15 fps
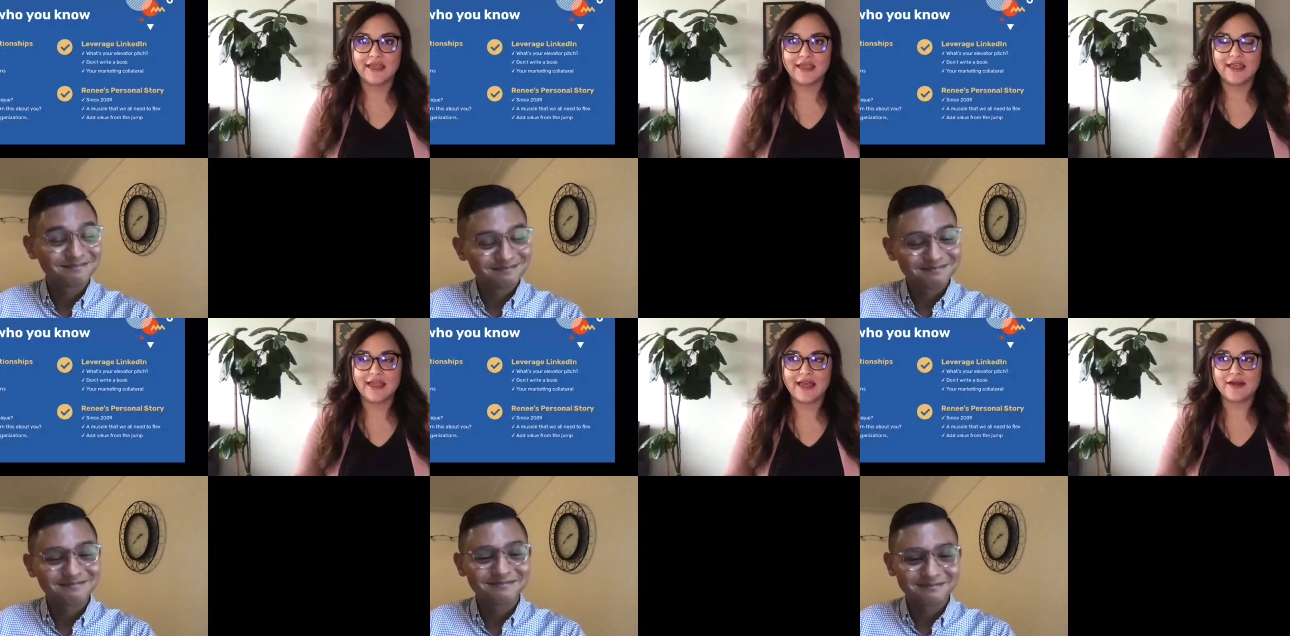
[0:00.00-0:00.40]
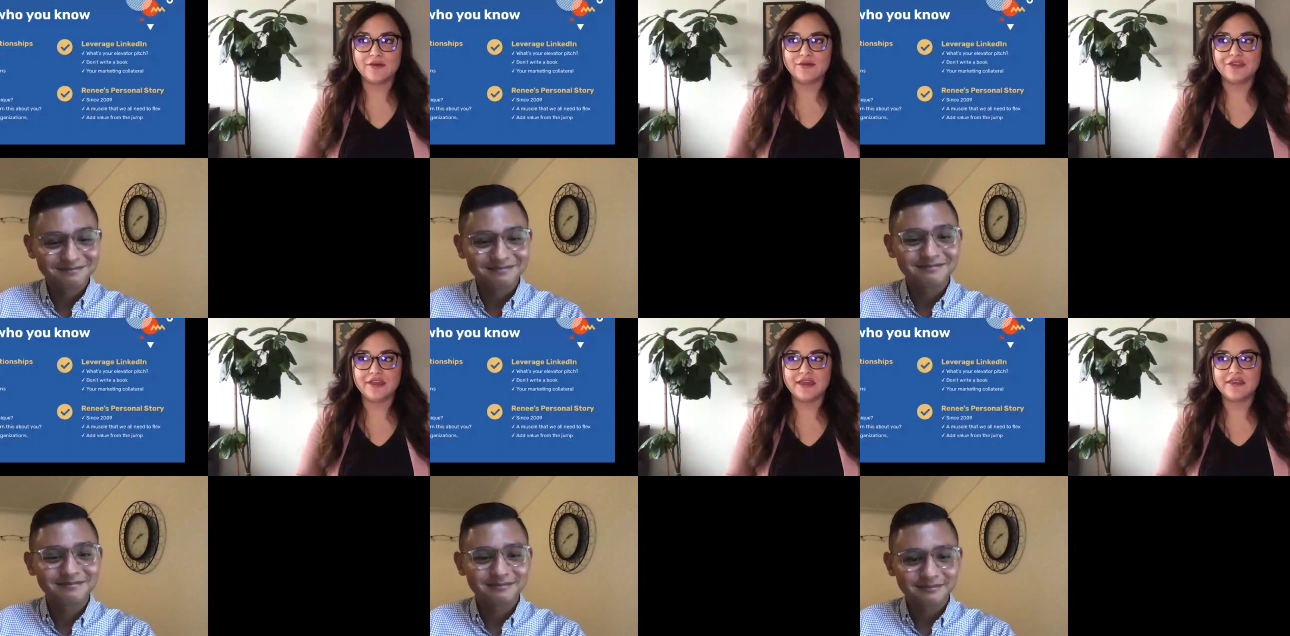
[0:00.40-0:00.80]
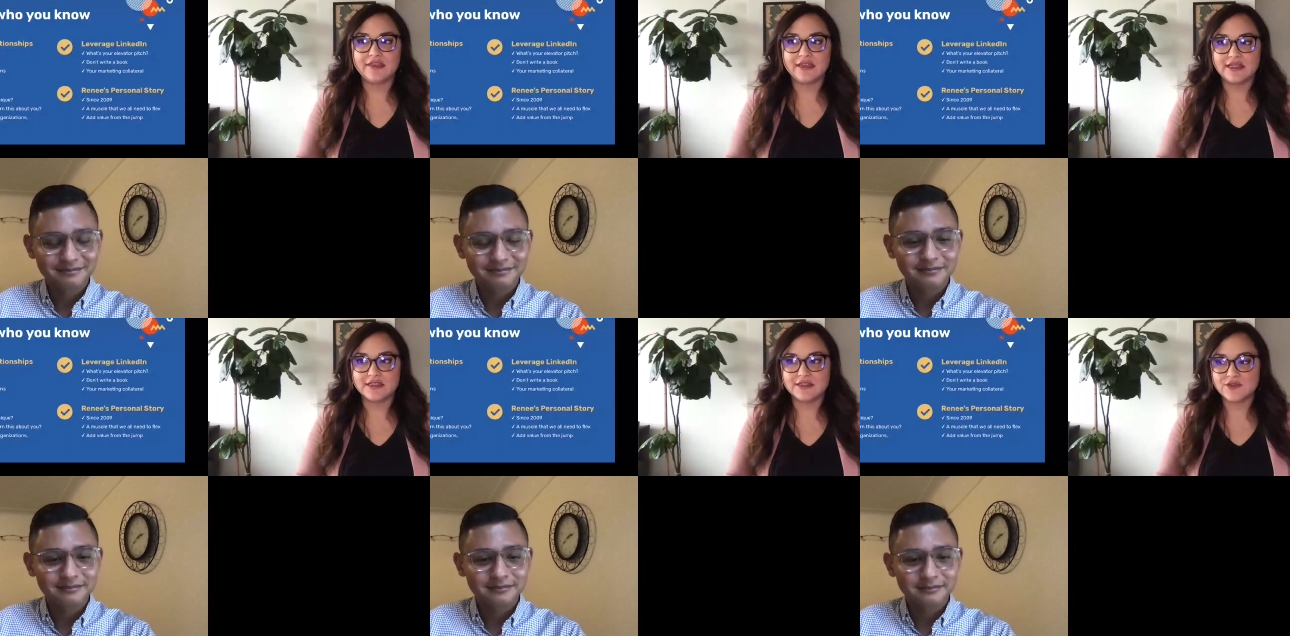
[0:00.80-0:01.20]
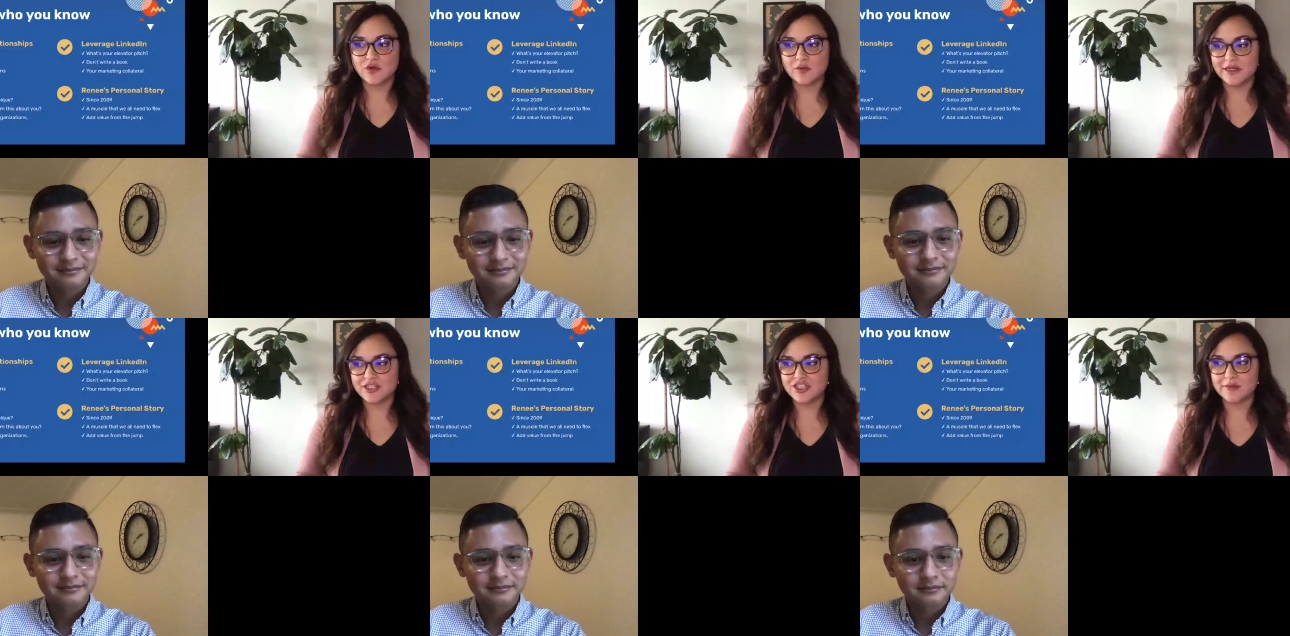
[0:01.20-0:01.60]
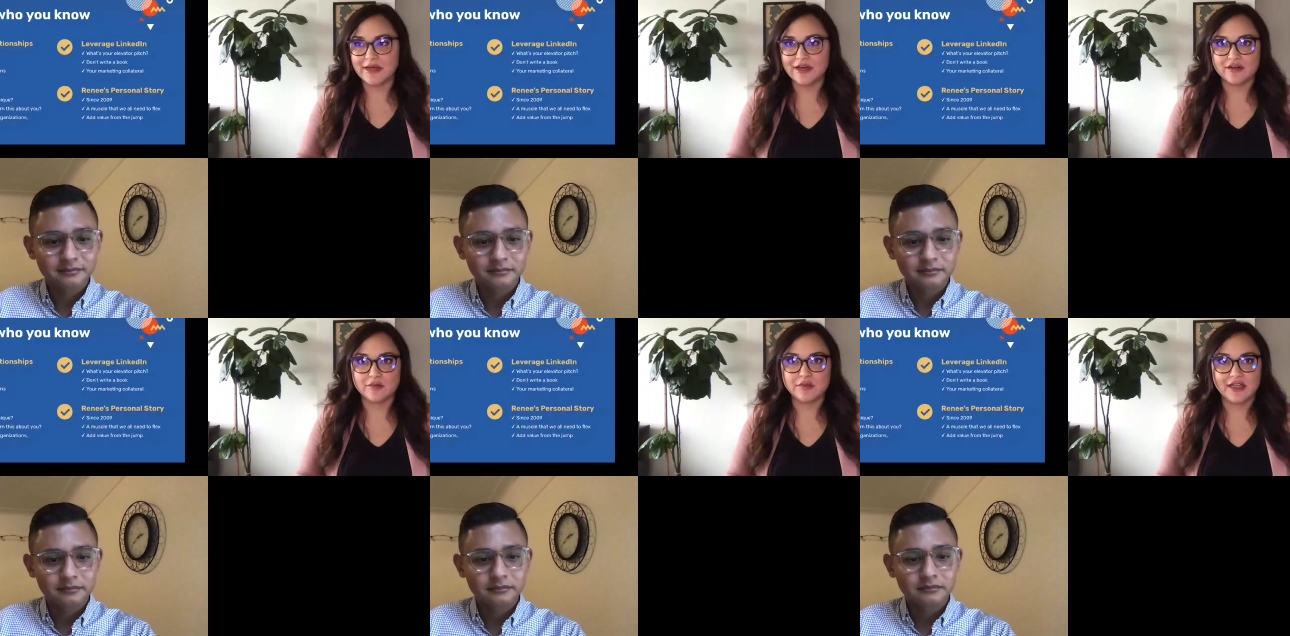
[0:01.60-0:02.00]
Speaker 1: I don't think that it's so much about
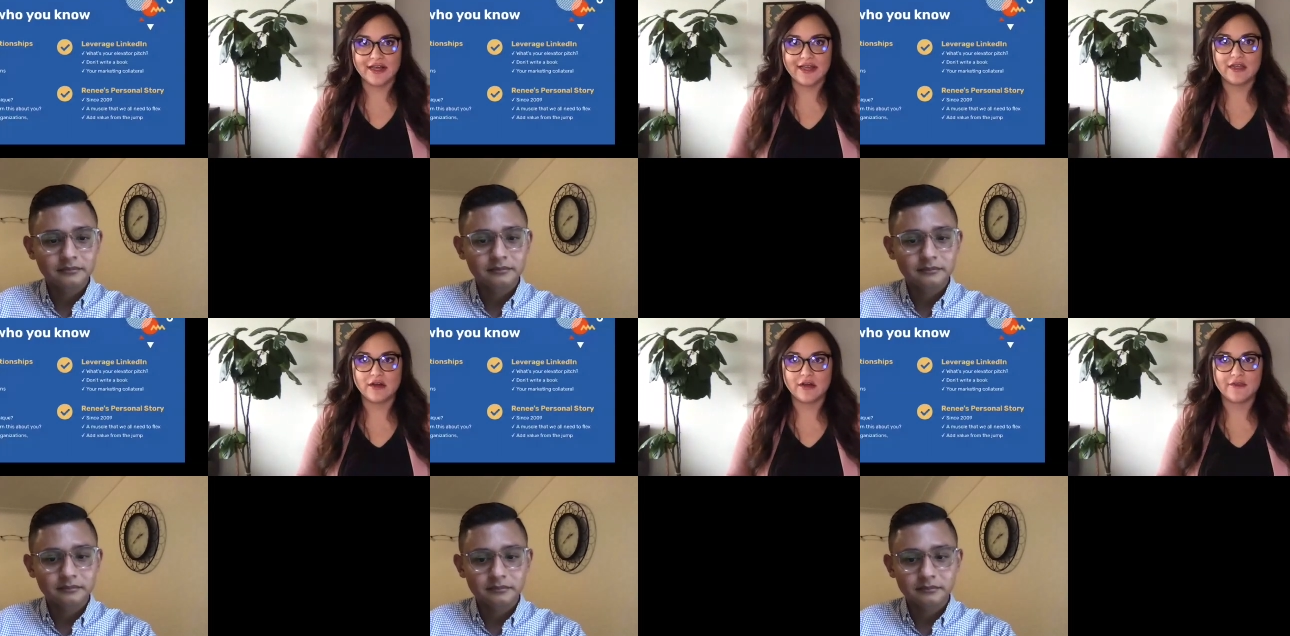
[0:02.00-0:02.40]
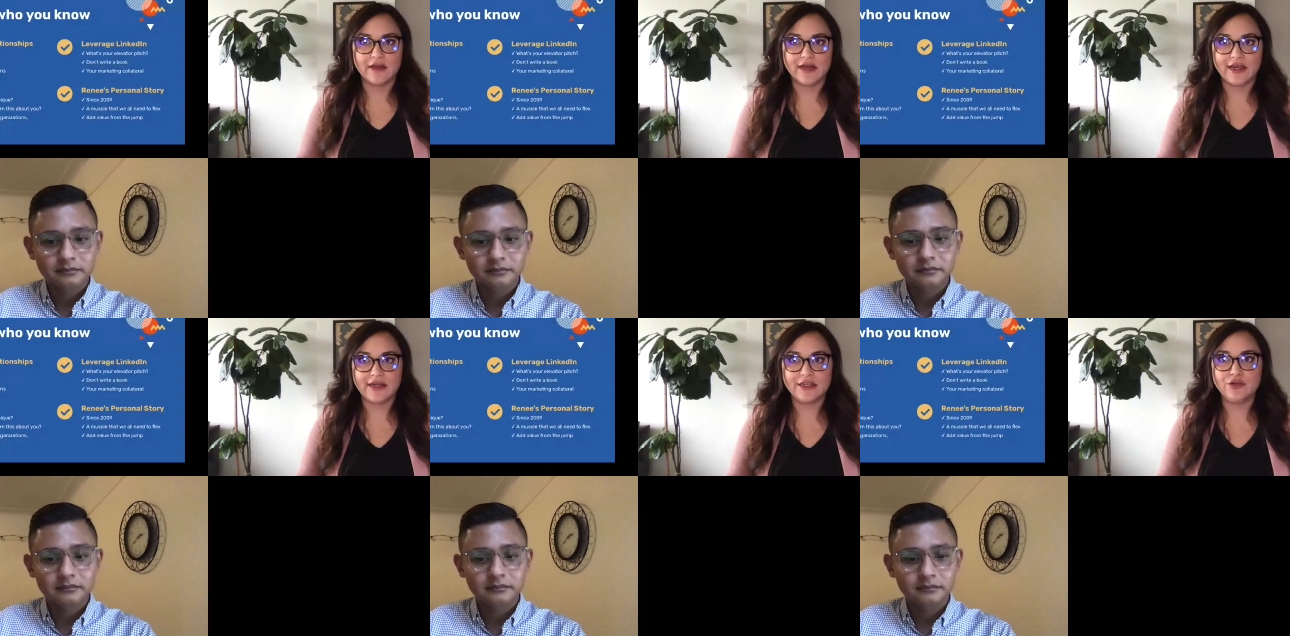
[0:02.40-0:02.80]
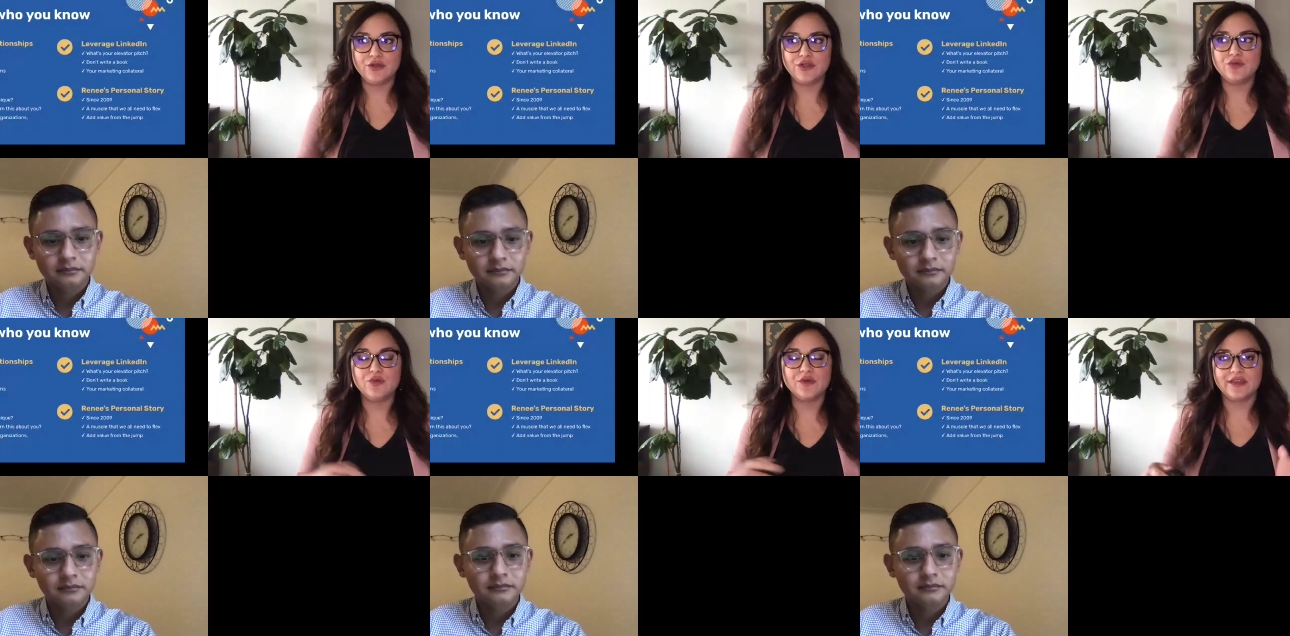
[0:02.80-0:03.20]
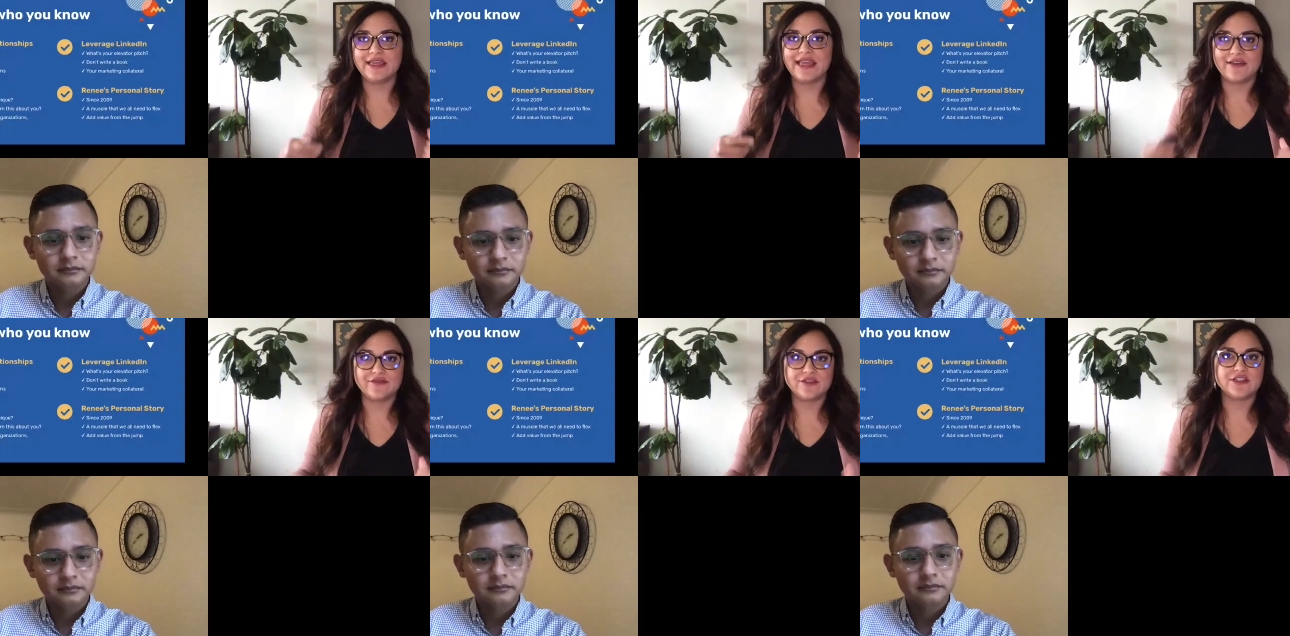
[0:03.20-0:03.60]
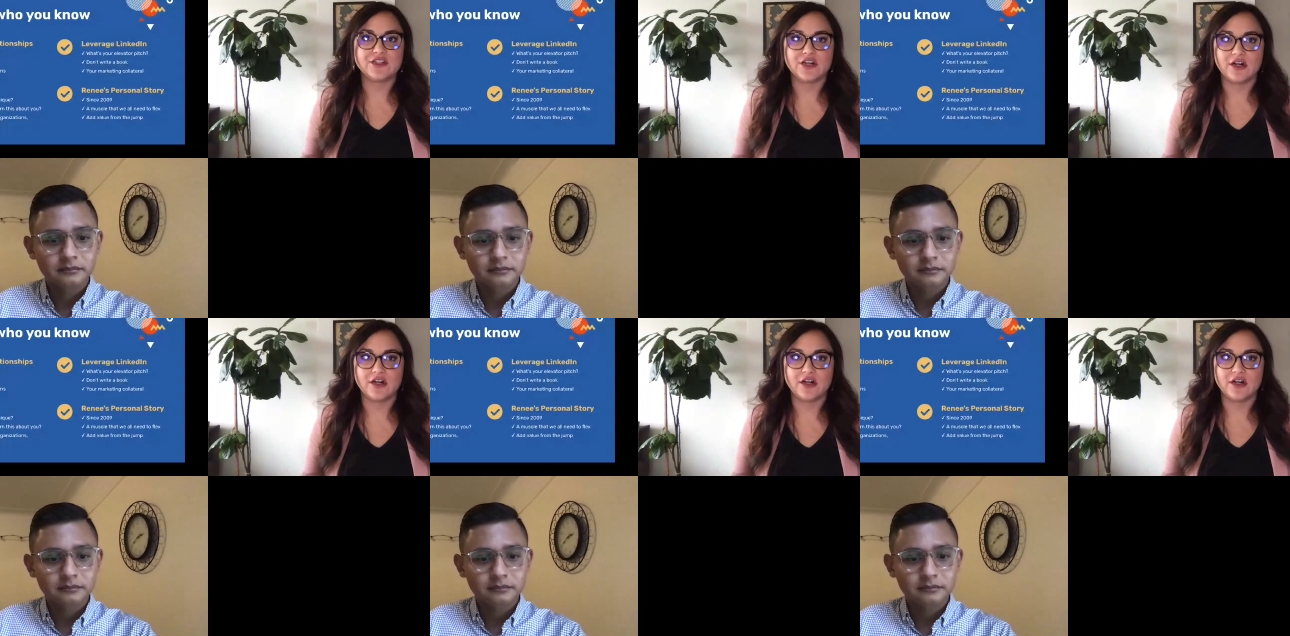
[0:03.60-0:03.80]
applying online. You, you really have to start